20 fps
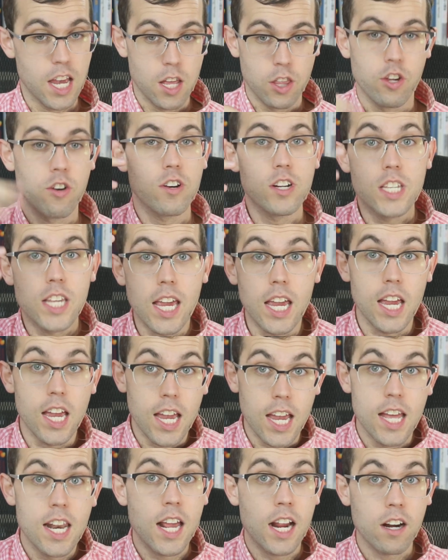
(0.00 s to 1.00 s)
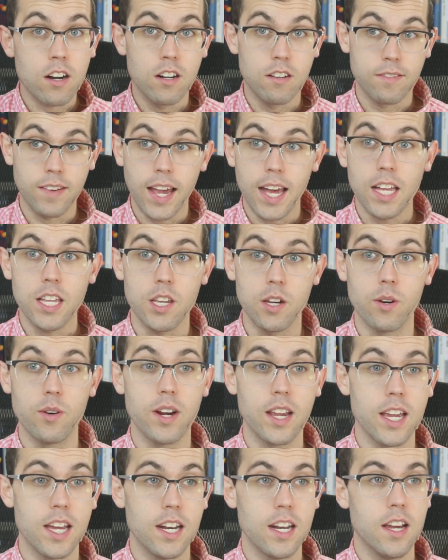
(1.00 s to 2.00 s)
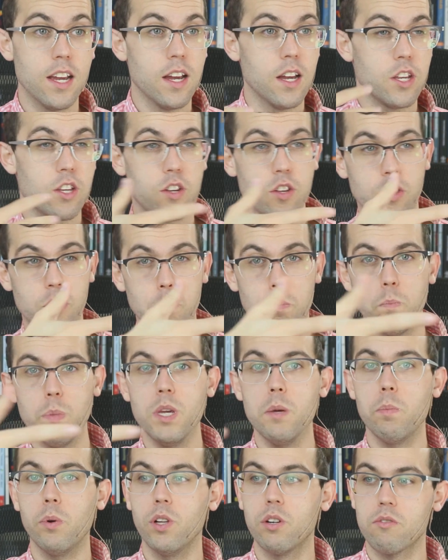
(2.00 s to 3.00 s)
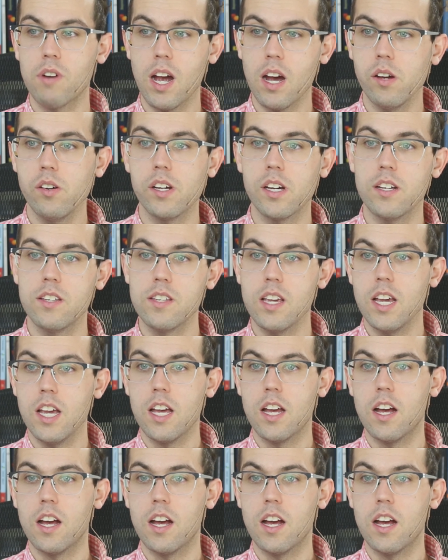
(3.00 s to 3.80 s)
There is an inherent value in the people around us